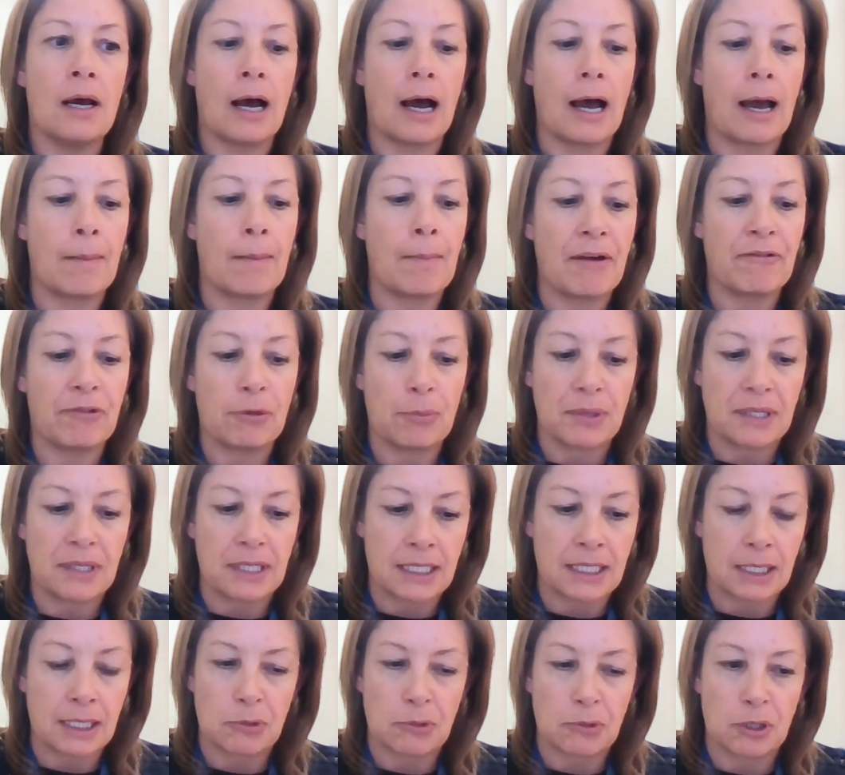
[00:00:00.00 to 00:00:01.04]
Everybody
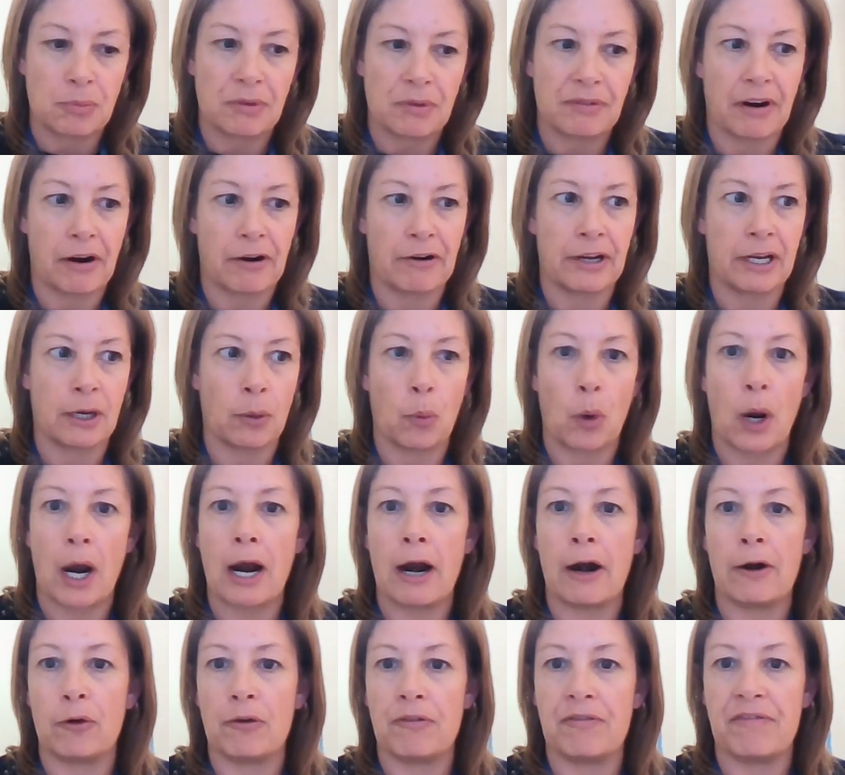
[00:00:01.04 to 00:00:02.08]
seemed to be very
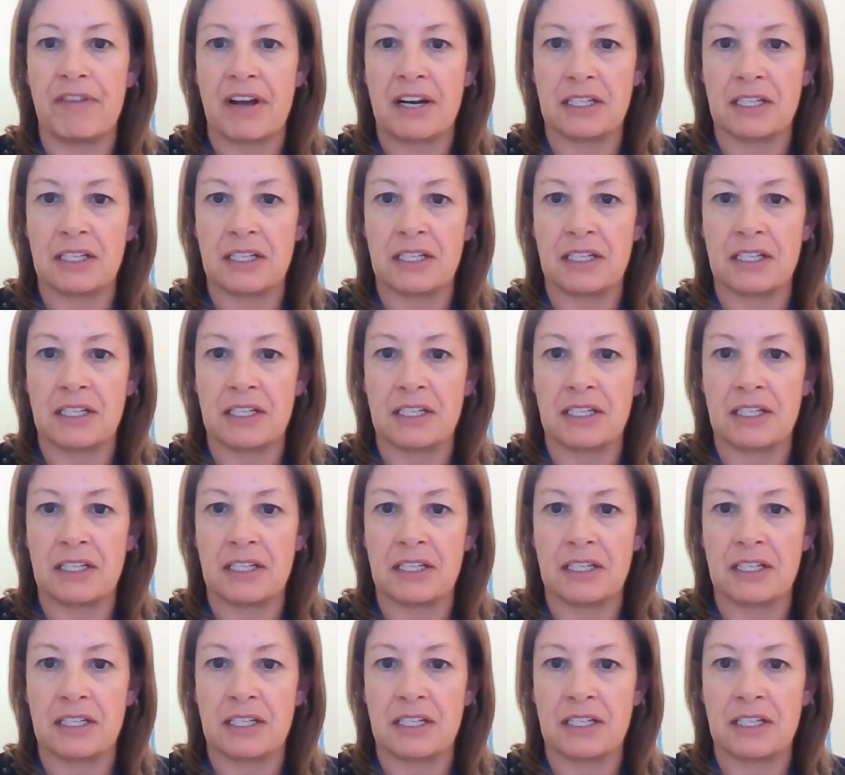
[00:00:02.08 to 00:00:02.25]
aware of